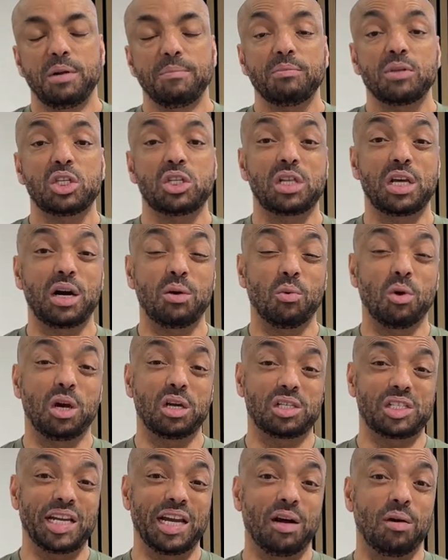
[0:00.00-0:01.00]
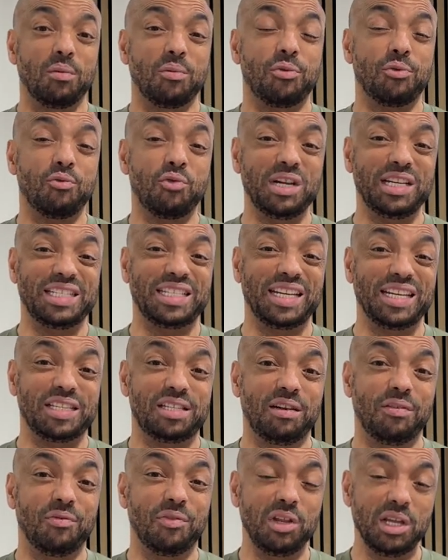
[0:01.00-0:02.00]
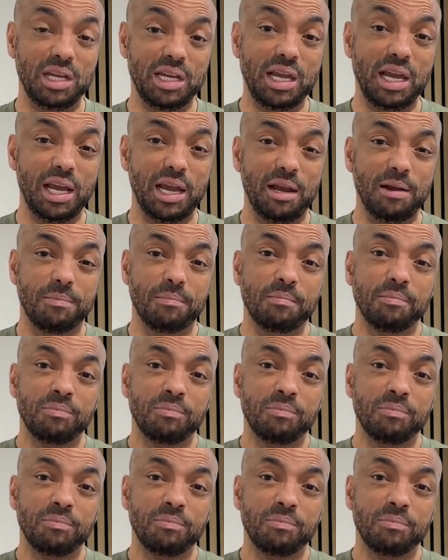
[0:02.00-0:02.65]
so that works out 360 for the year.